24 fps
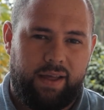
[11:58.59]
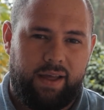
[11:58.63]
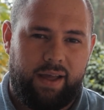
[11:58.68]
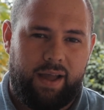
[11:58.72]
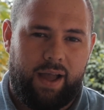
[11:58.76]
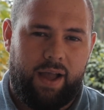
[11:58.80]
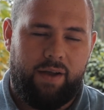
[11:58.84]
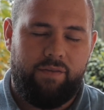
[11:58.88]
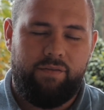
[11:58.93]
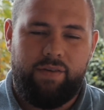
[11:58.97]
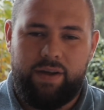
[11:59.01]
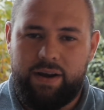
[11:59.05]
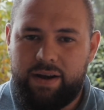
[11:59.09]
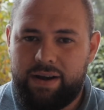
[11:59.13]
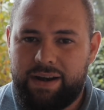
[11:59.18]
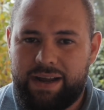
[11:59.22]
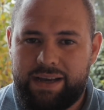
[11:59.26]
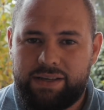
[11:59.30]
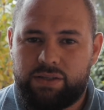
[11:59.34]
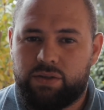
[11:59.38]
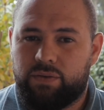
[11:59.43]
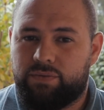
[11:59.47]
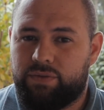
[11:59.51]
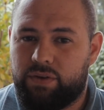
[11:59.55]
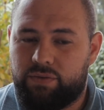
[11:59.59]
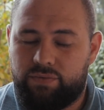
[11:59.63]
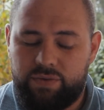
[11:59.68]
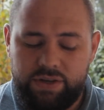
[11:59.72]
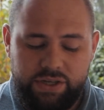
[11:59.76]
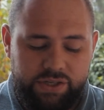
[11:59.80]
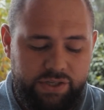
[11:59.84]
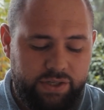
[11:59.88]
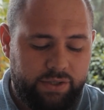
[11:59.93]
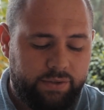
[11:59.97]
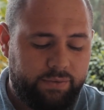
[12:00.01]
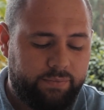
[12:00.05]
and very nice of the
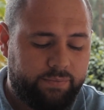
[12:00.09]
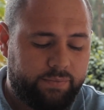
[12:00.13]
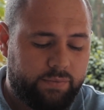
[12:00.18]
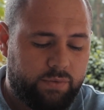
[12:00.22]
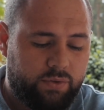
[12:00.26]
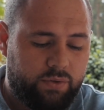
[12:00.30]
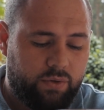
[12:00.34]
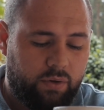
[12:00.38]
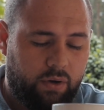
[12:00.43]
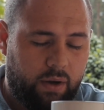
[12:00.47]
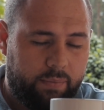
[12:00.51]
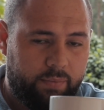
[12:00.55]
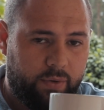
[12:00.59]
region. So I'm